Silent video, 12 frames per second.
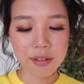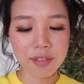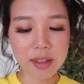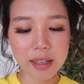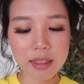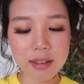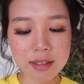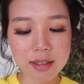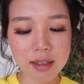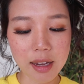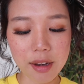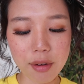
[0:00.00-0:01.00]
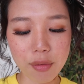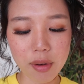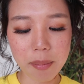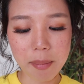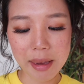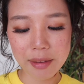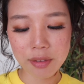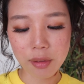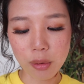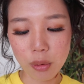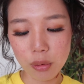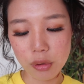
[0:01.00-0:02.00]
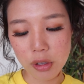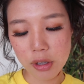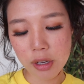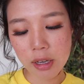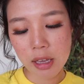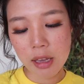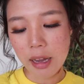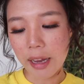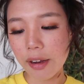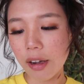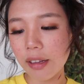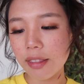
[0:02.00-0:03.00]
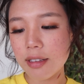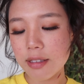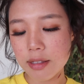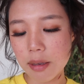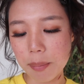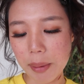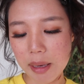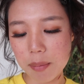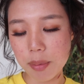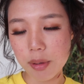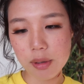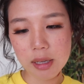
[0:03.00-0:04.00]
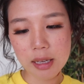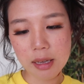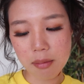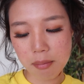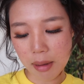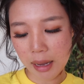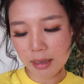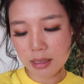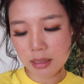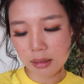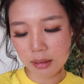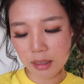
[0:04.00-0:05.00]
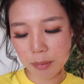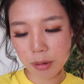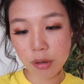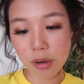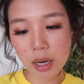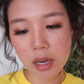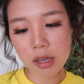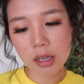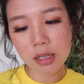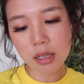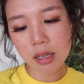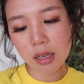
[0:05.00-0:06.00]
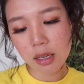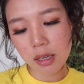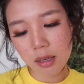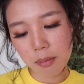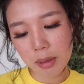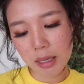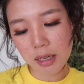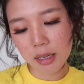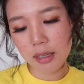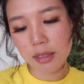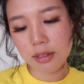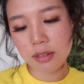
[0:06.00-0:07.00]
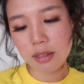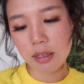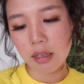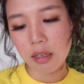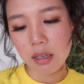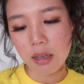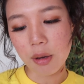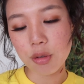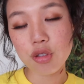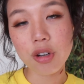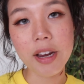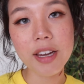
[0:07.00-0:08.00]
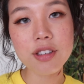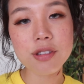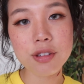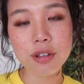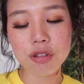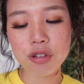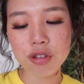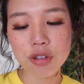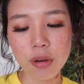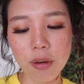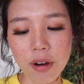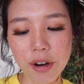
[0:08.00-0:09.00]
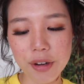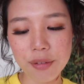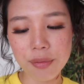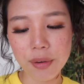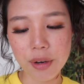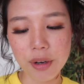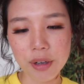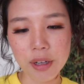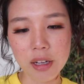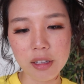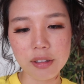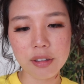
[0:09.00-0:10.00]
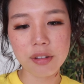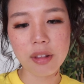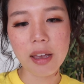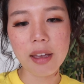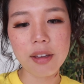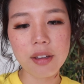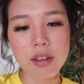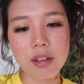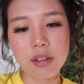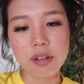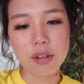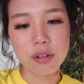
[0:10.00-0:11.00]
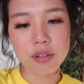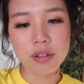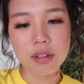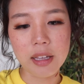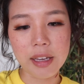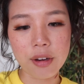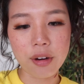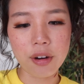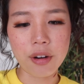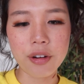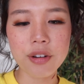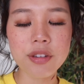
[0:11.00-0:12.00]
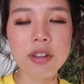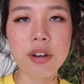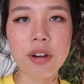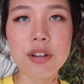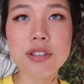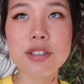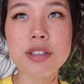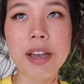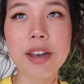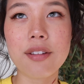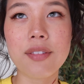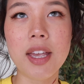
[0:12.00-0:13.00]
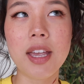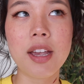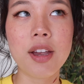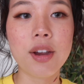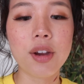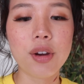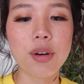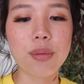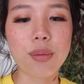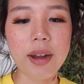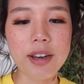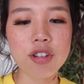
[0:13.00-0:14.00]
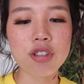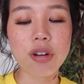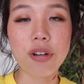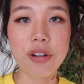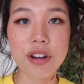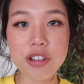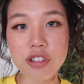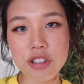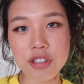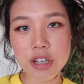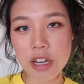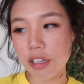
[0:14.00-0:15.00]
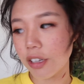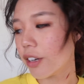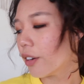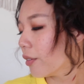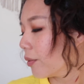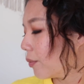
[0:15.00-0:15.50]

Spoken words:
I feel like this is kind of what makes the whole look. I got this Bite Beauty matte lip crayon because I was trying to search so hard for a color that looked like hers, and hers is kind of a reddish orangish color.